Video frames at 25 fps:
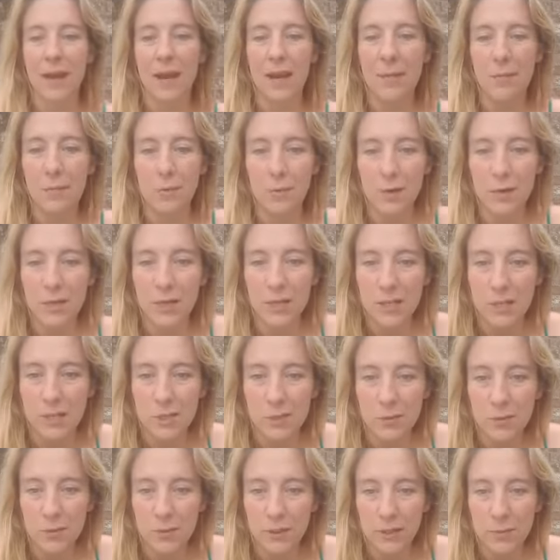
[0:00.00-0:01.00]
Hey, morning,
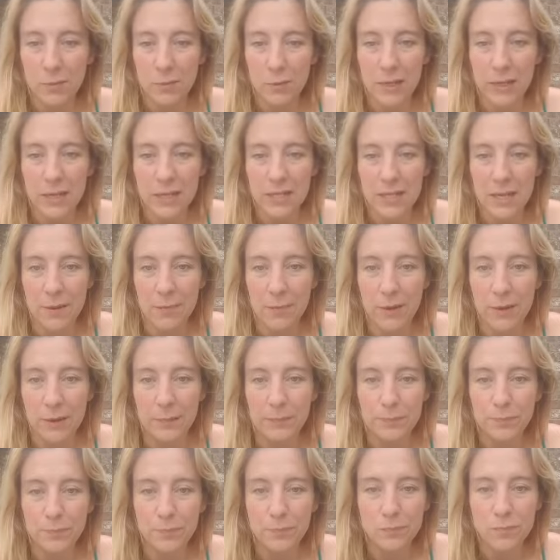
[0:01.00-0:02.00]
Julie. Morning,
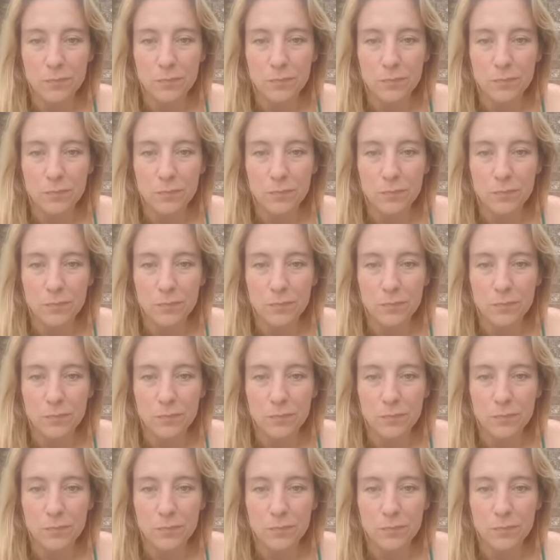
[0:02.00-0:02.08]
Deborah.